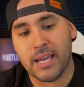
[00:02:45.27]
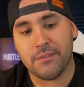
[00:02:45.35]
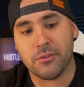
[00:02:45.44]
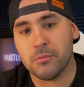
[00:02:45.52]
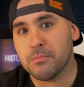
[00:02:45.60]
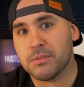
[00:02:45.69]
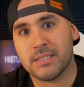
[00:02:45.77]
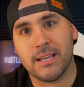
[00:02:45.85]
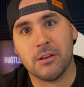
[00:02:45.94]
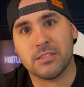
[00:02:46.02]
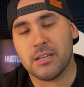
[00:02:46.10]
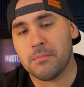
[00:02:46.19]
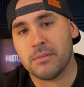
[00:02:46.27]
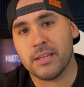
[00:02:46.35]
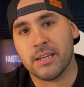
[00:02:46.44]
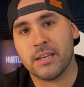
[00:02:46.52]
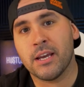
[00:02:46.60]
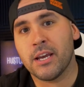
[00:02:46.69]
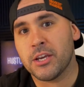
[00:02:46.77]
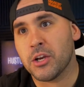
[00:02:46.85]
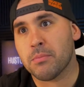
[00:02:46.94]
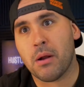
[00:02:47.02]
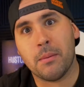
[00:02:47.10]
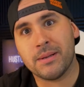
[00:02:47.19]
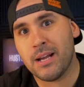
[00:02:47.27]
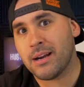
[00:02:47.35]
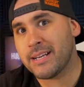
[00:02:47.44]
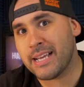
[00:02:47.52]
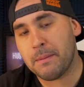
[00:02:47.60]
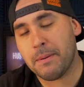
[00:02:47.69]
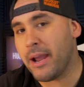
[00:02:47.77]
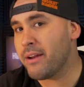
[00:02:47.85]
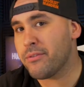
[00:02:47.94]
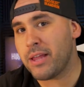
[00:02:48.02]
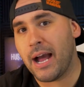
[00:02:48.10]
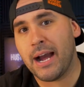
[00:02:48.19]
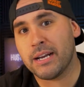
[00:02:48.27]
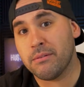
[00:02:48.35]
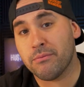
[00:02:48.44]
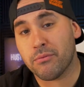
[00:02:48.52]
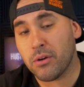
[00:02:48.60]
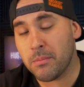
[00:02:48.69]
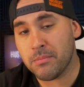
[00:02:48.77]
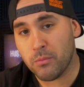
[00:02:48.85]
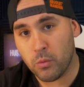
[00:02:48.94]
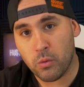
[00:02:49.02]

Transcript: If you sell something, you're probably not going to get paid for the item from